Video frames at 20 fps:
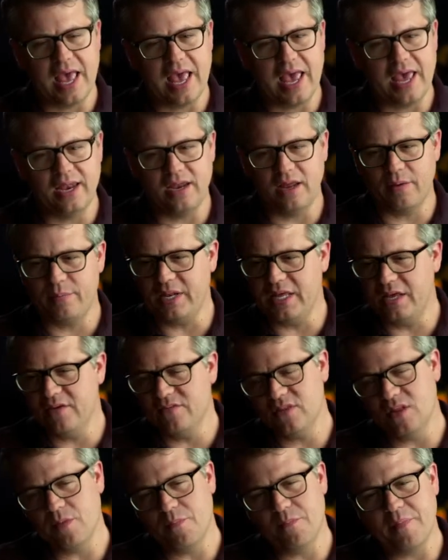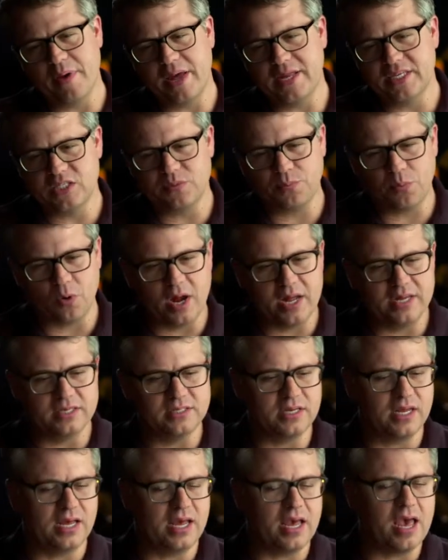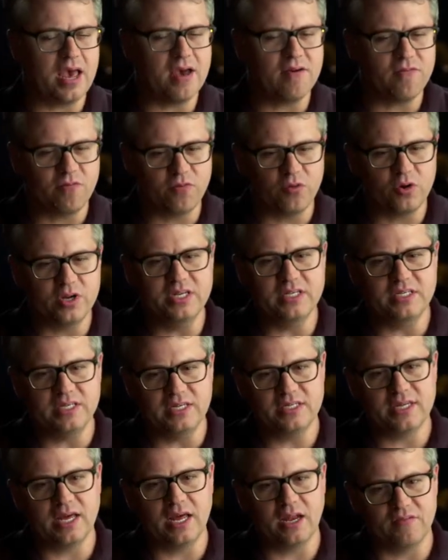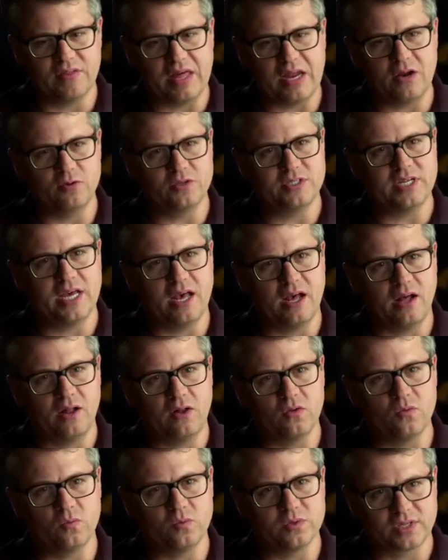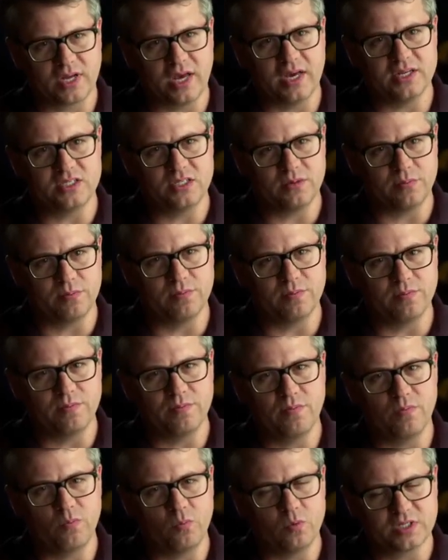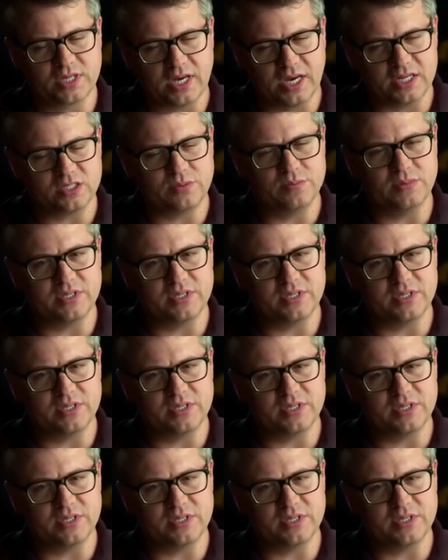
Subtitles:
And I mean, even the bedspreads, every detail of that hotel was custom